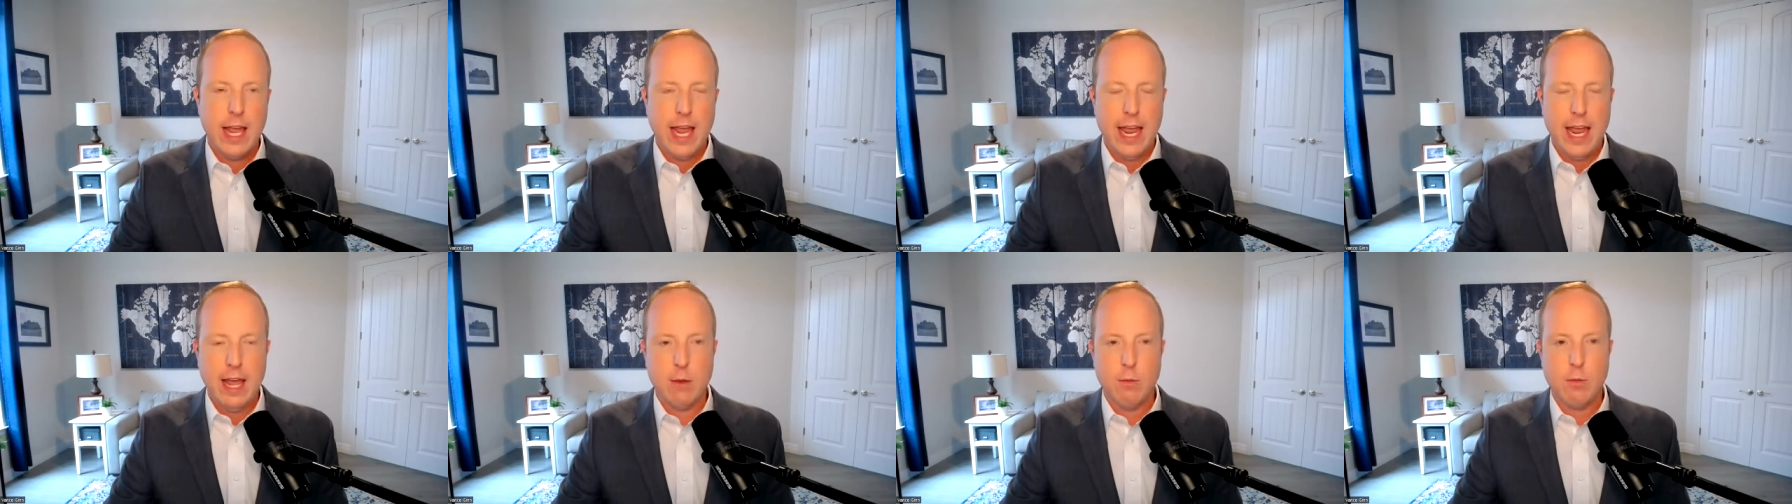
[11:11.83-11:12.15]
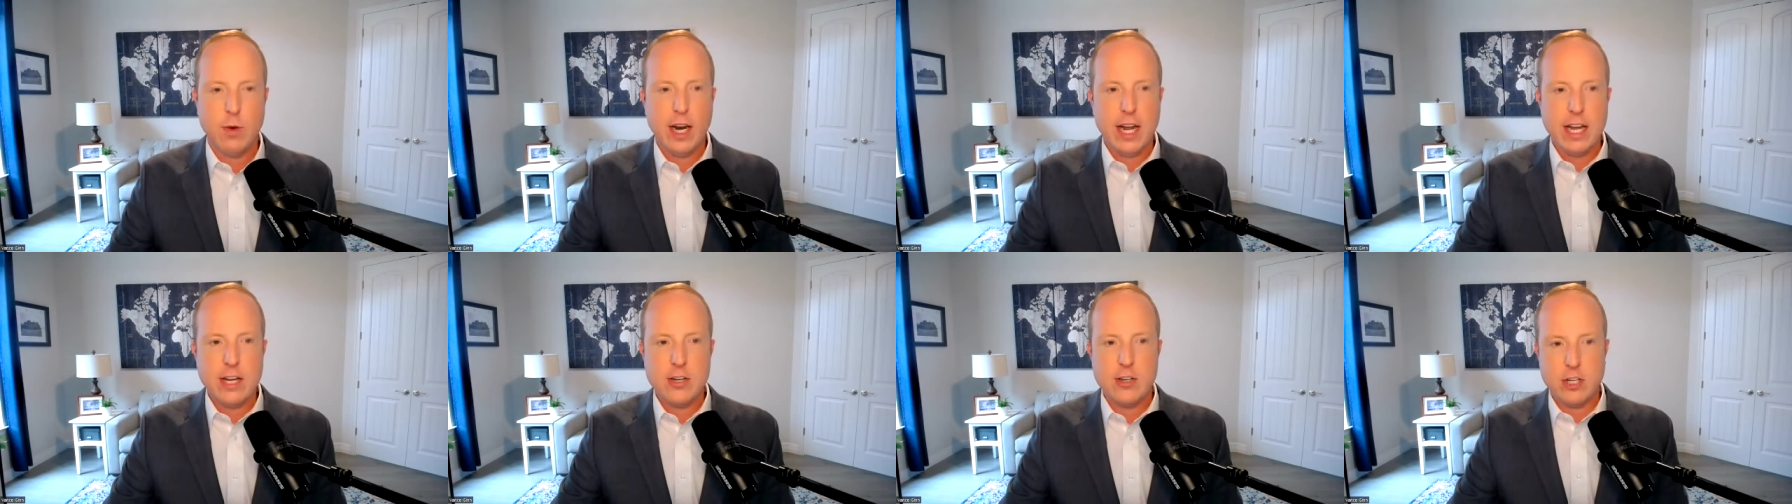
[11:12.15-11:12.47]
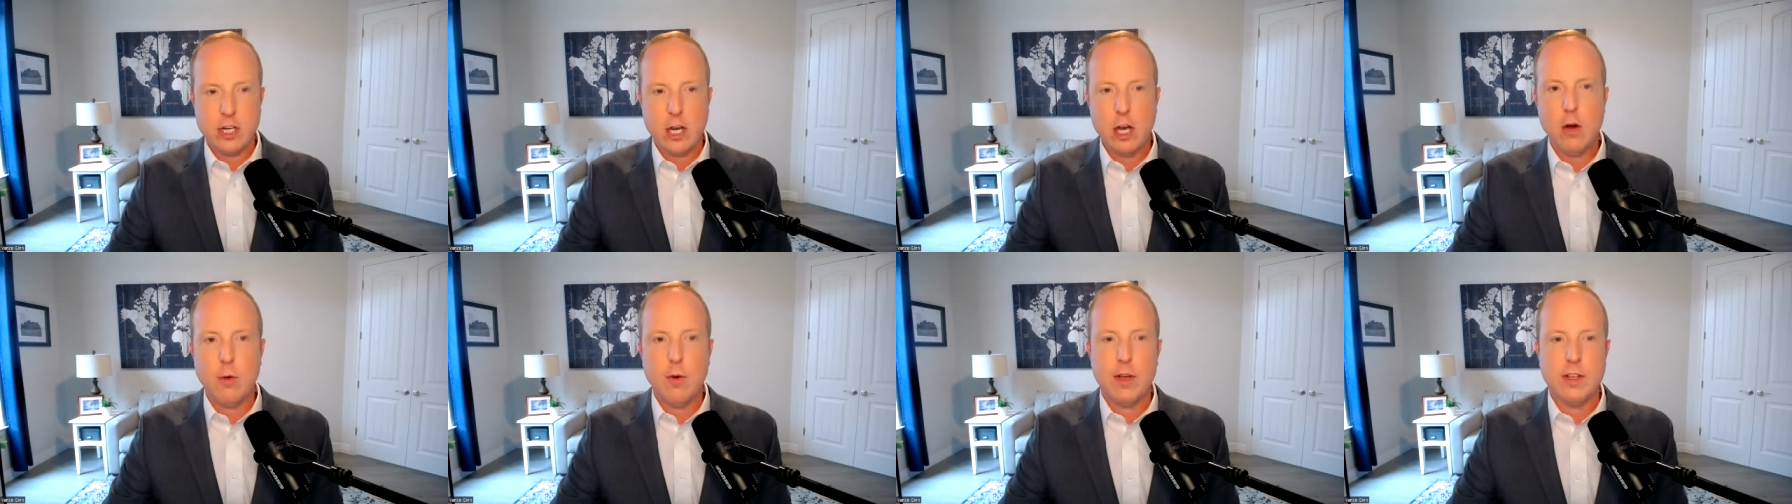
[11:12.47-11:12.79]
And what I
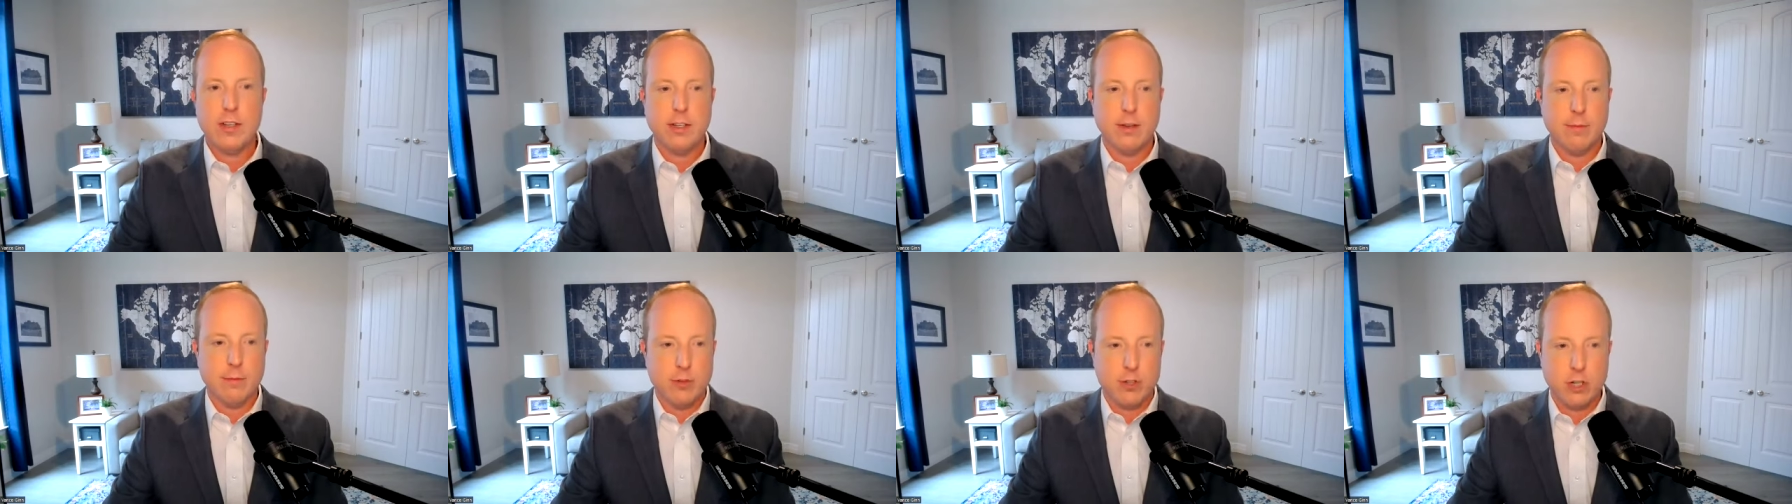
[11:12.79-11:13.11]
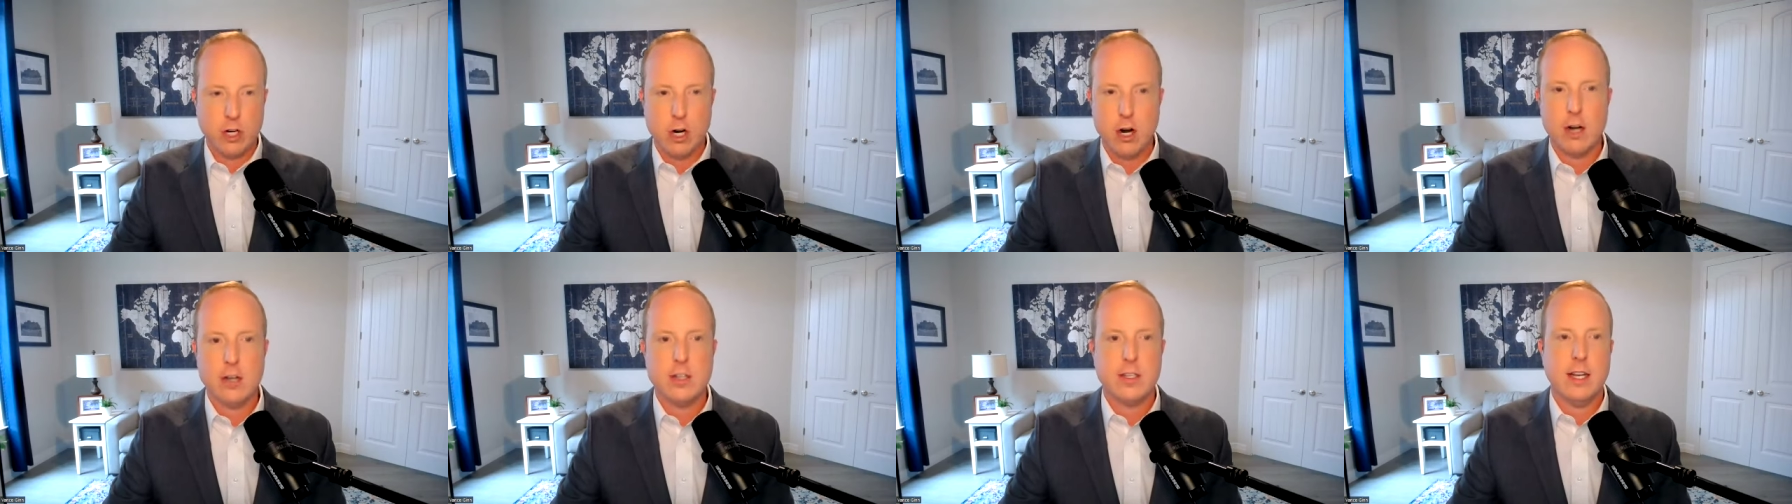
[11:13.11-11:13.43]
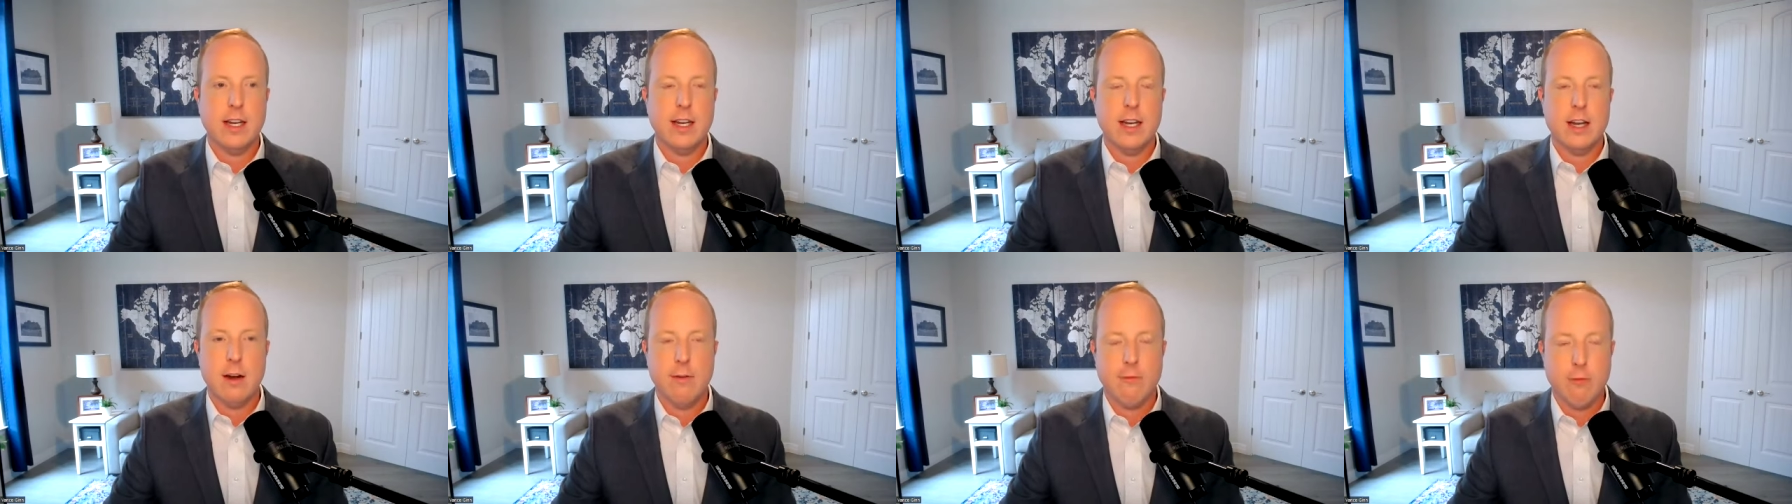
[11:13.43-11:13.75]
show is some charts
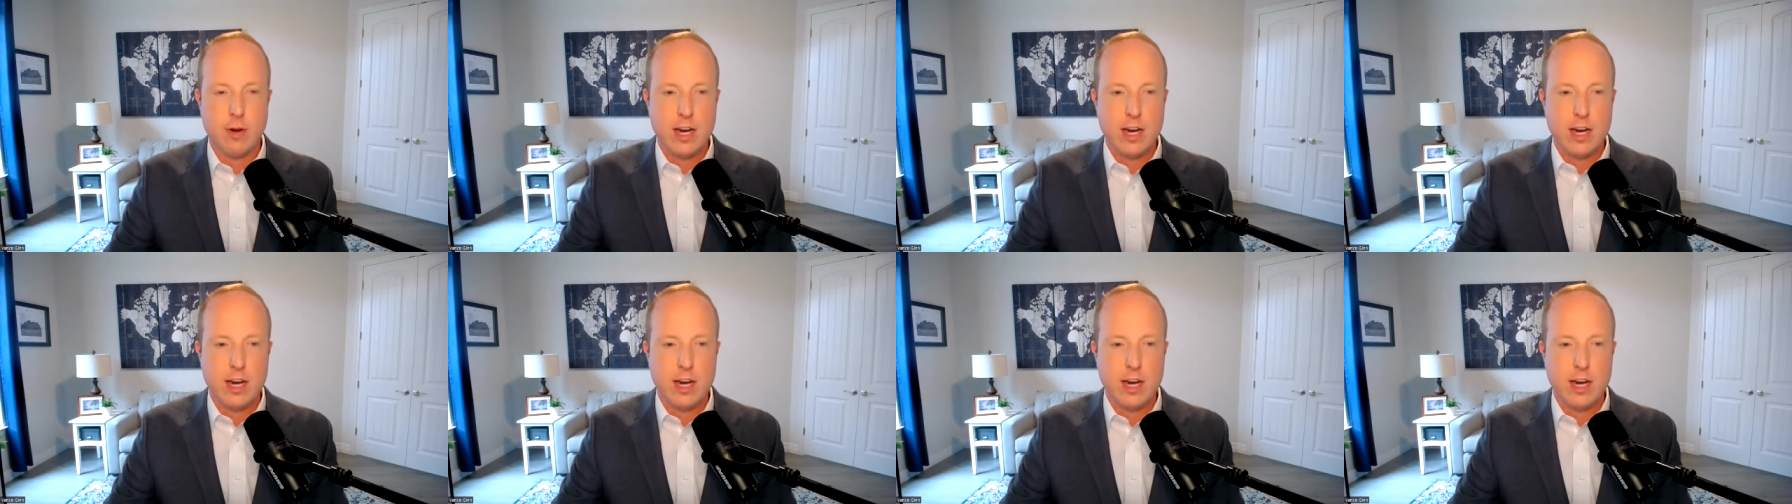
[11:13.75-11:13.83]
in here